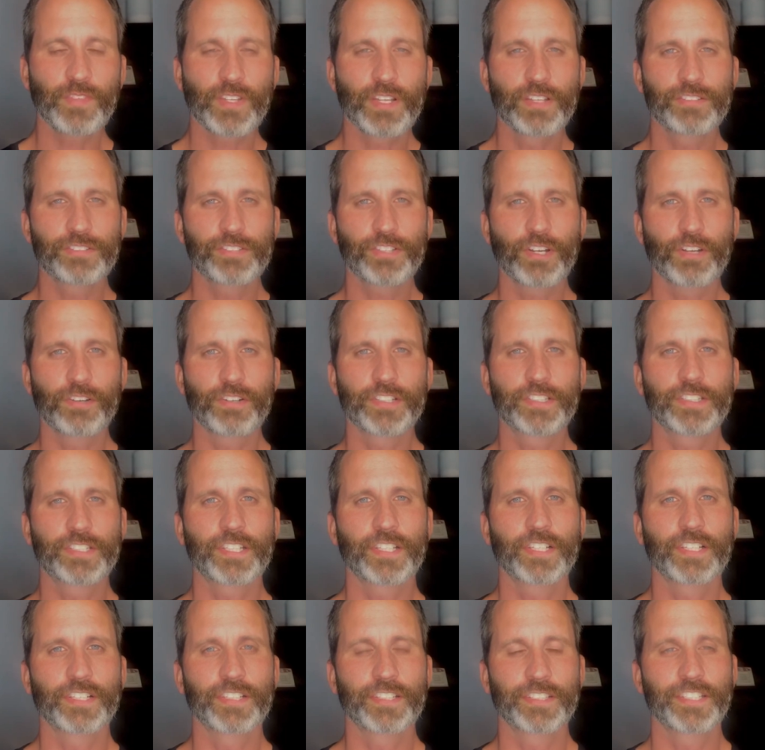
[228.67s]
So
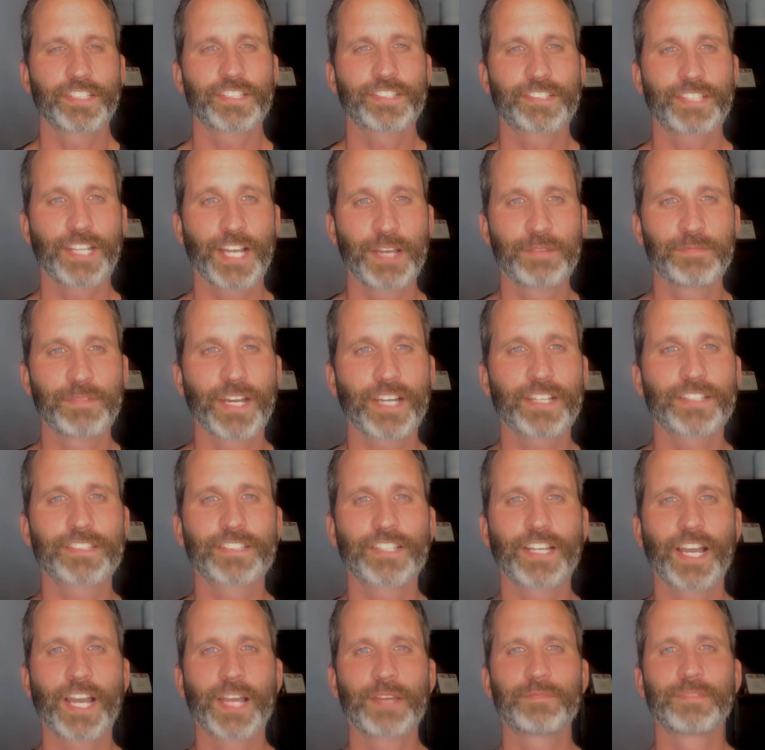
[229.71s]
until this time next
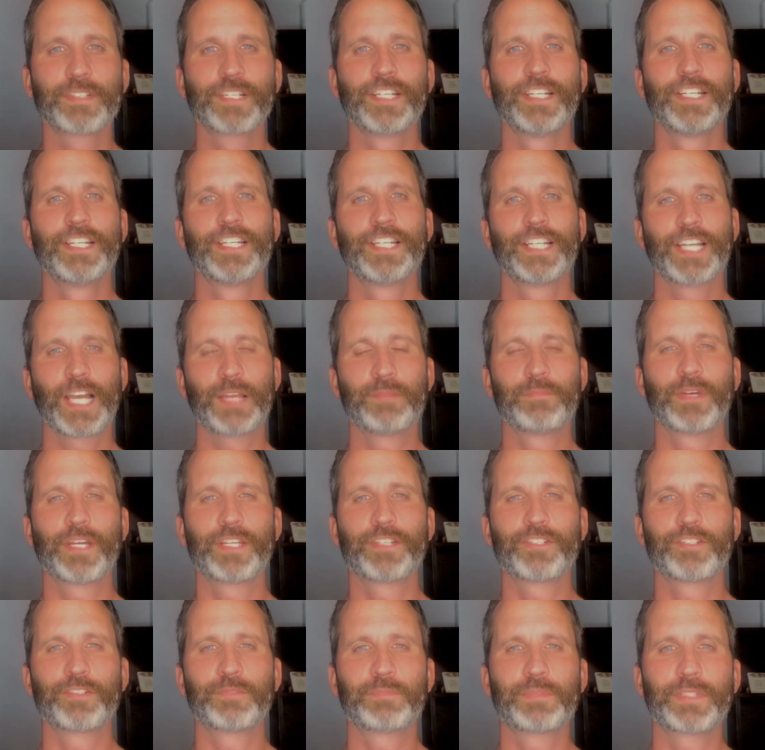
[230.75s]
time, I
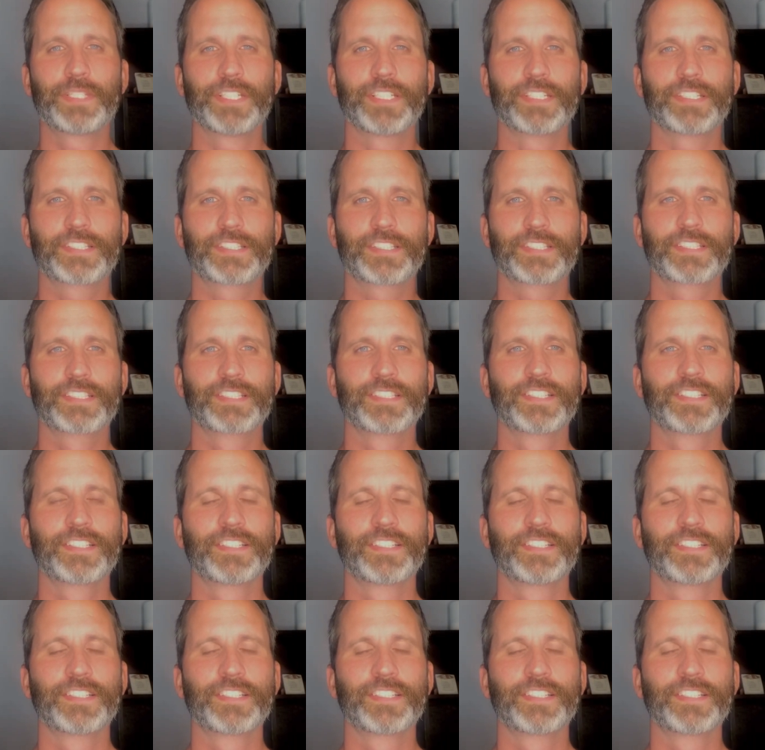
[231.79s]
bid you peace.